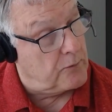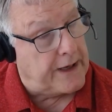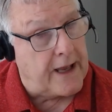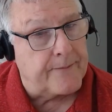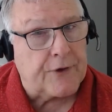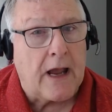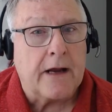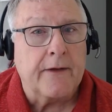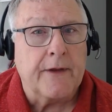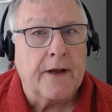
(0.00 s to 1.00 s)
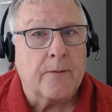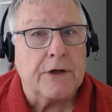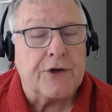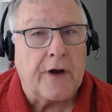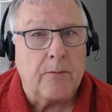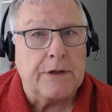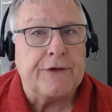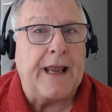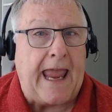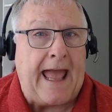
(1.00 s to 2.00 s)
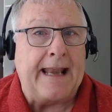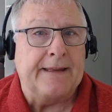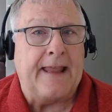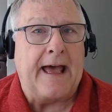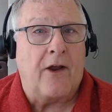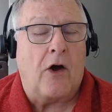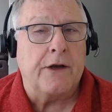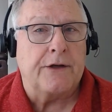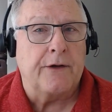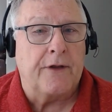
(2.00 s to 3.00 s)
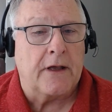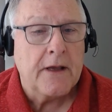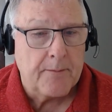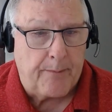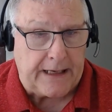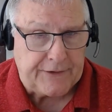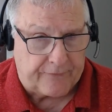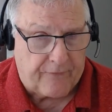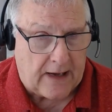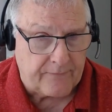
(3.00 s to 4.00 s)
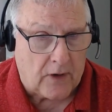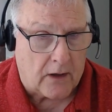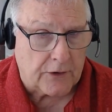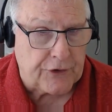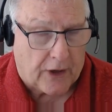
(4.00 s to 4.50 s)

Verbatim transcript: We kept track of the number of treatments and added that on to the basic $5